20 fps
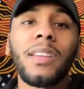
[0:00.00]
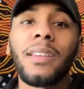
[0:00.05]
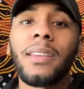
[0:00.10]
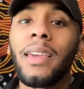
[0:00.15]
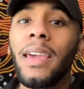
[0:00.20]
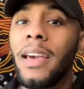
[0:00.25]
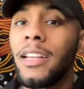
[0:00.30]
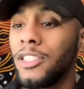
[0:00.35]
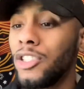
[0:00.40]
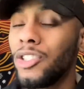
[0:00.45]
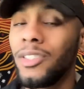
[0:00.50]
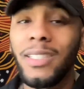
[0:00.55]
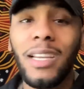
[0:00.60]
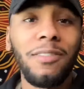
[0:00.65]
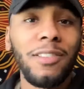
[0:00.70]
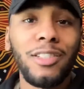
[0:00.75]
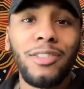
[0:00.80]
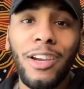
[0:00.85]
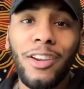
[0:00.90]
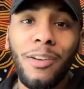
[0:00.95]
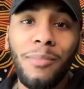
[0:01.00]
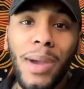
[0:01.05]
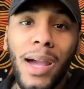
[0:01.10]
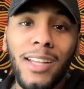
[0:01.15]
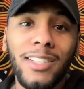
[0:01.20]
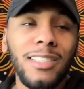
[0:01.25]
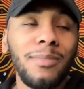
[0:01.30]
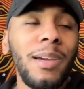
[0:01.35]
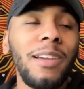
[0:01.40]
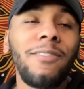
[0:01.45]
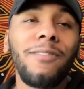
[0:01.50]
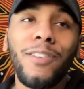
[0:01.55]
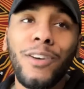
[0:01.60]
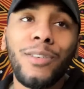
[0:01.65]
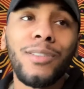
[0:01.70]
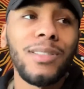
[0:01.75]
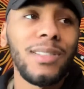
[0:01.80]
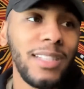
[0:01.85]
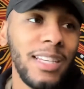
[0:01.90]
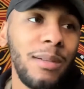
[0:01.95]
yeah, definitely track your mileage. That's my
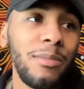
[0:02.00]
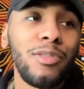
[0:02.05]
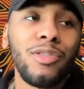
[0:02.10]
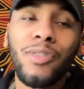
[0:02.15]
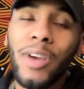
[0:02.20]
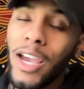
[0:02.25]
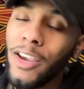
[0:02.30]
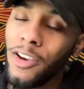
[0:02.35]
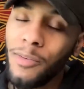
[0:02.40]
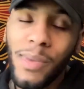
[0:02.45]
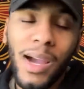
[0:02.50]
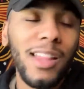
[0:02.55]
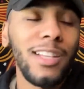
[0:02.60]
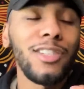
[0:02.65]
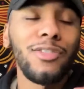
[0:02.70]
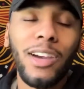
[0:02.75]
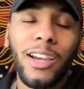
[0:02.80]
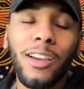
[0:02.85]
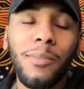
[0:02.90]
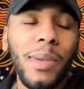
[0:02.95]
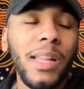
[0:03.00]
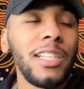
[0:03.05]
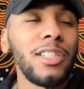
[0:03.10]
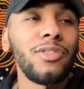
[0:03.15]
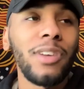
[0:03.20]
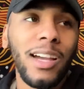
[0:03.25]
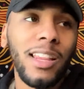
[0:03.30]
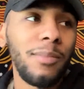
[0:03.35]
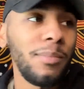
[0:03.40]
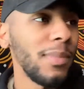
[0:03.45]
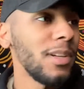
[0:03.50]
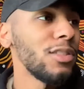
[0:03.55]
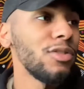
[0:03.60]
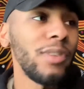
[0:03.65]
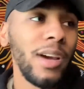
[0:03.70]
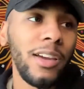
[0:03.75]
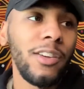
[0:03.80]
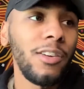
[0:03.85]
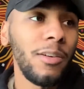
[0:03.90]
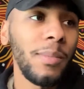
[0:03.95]
first tip. Track your mileage, track your mileage,
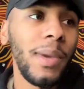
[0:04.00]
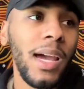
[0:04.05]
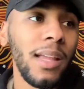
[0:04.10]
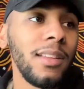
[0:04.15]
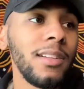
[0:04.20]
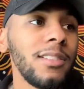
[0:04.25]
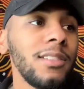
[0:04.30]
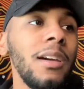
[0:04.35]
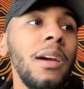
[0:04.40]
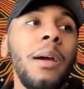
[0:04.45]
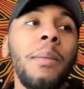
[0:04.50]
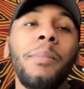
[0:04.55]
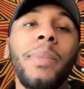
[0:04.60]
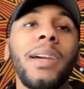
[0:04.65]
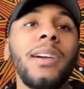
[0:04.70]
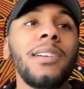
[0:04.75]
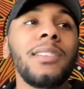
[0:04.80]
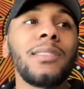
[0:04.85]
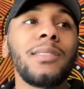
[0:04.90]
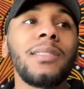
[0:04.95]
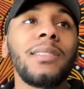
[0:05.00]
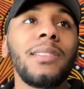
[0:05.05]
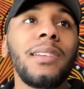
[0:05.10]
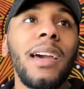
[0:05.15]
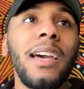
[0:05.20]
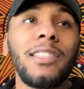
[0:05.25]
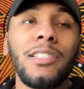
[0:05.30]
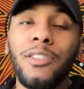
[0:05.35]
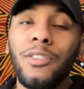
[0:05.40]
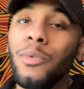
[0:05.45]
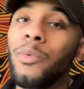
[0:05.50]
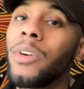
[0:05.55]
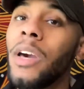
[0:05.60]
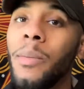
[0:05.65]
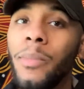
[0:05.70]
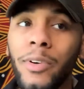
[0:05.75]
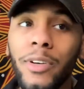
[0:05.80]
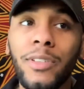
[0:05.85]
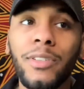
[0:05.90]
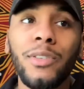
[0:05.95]
track your mileage. Because as a
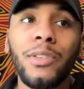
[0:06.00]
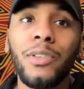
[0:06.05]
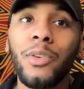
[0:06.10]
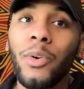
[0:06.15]
newcomer to